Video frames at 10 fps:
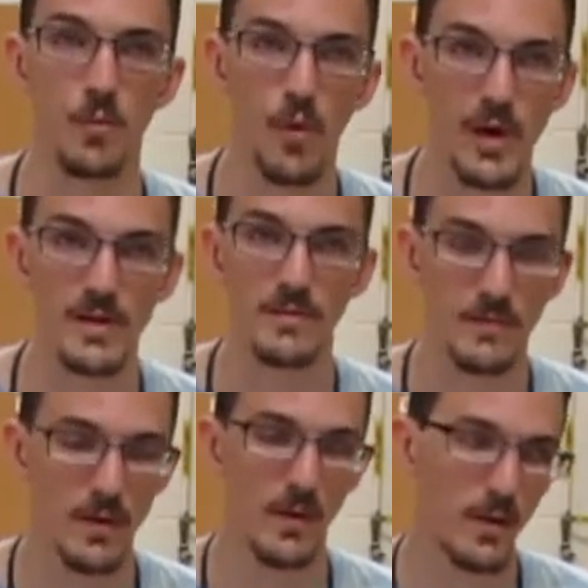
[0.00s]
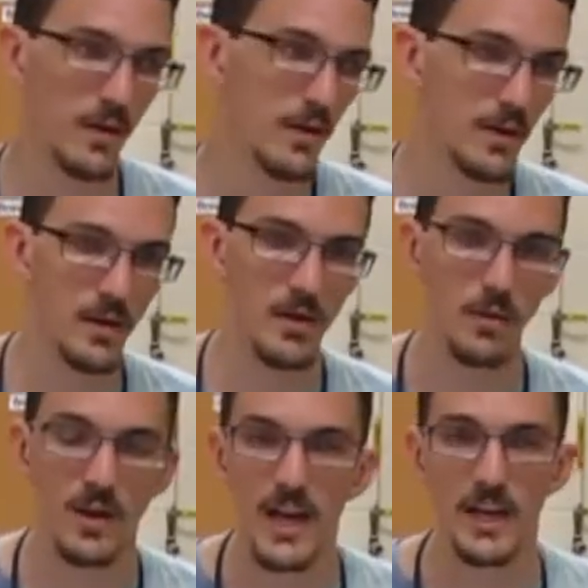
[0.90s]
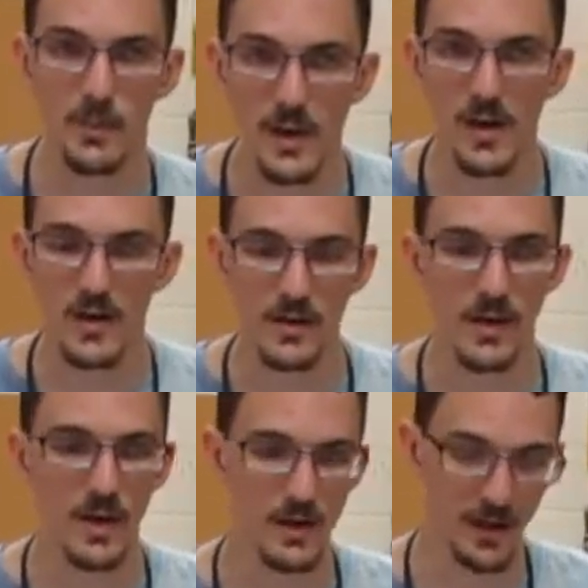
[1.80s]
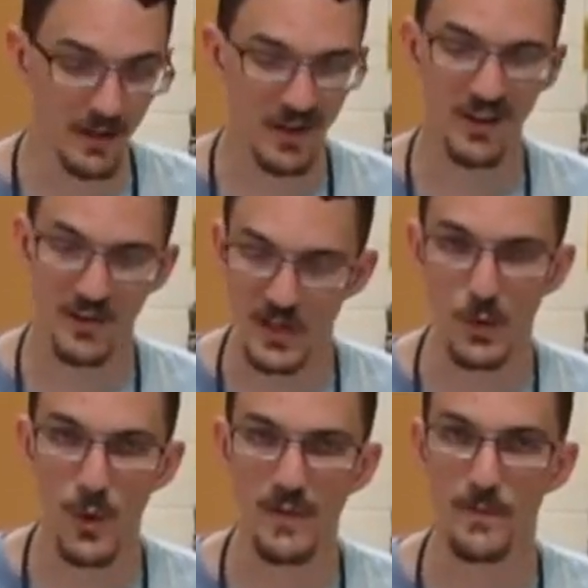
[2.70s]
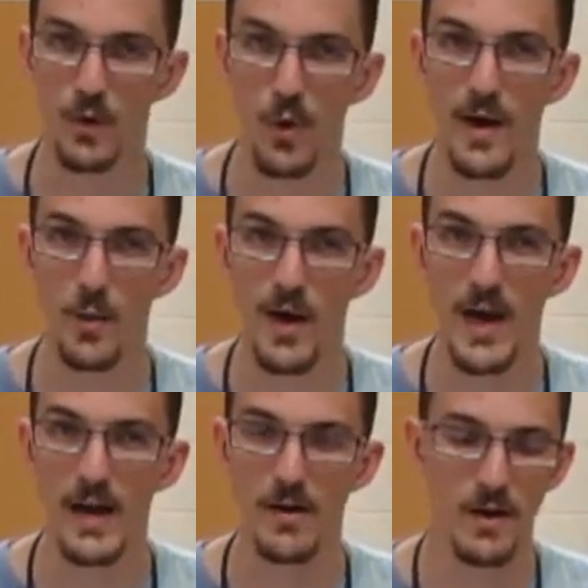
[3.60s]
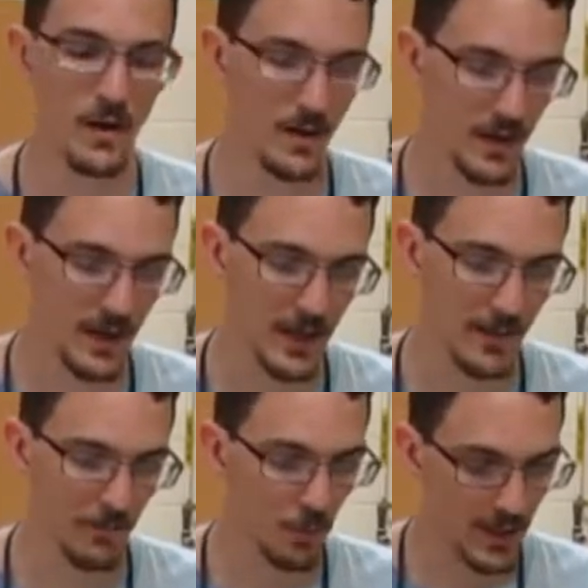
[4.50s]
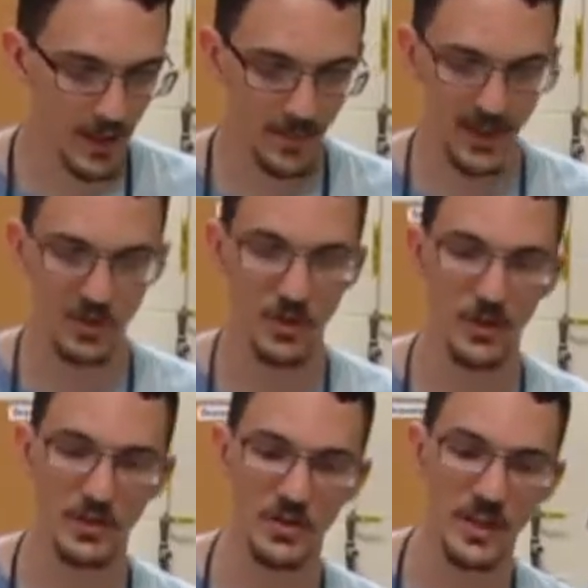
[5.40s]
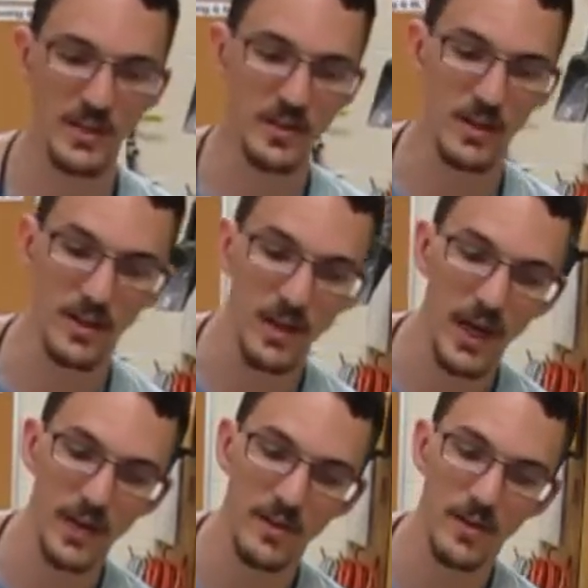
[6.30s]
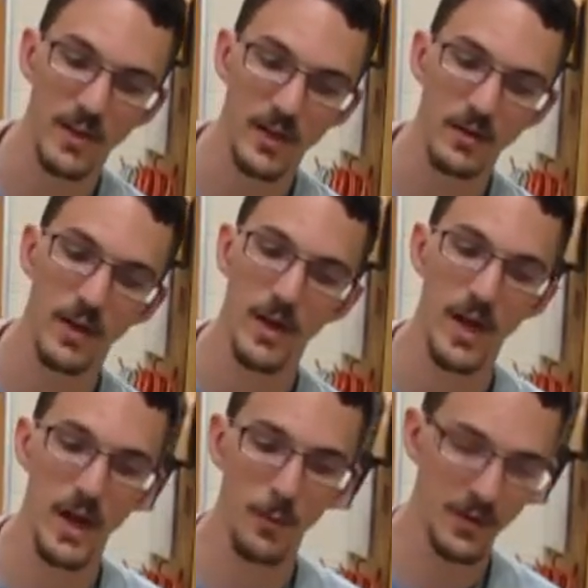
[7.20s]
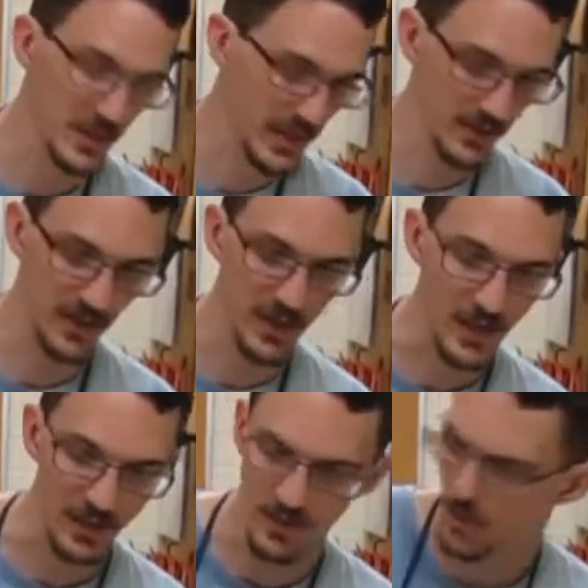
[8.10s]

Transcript: one class period, it's going to stay wet for quite a while. Really make sure that you get the sides sealed, and when you get to these